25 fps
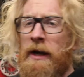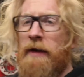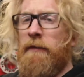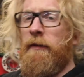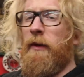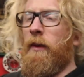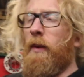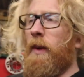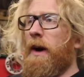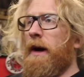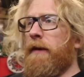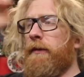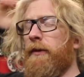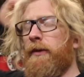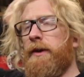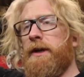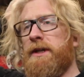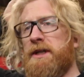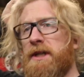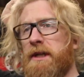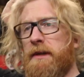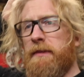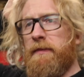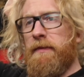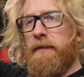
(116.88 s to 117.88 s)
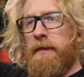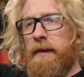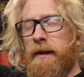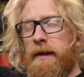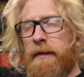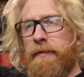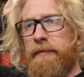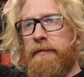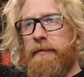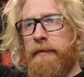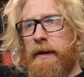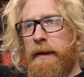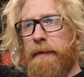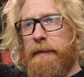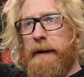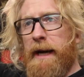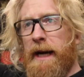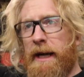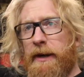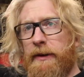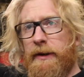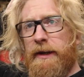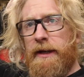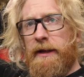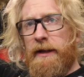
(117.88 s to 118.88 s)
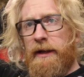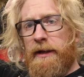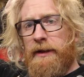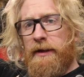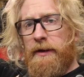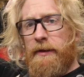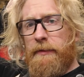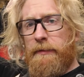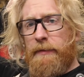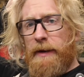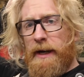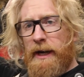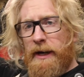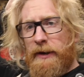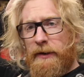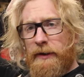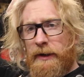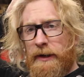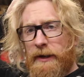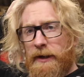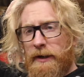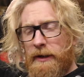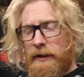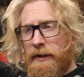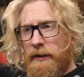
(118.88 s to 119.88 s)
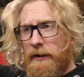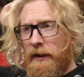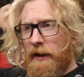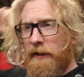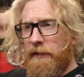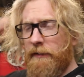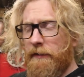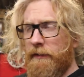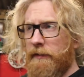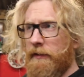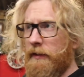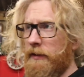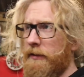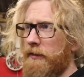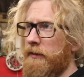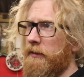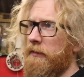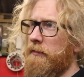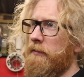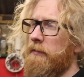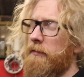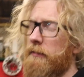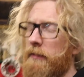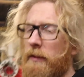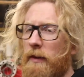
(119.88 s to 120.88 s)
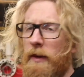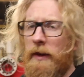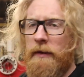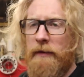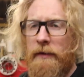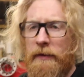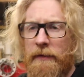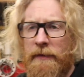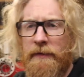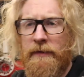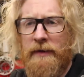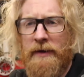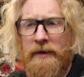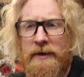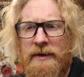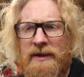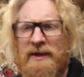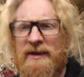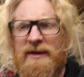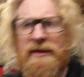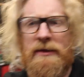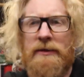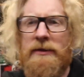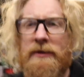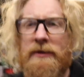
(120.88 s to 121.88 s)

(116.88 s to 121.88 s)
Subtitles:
For whatever reason, my battery, lithium battery, whatever the fuck it's called,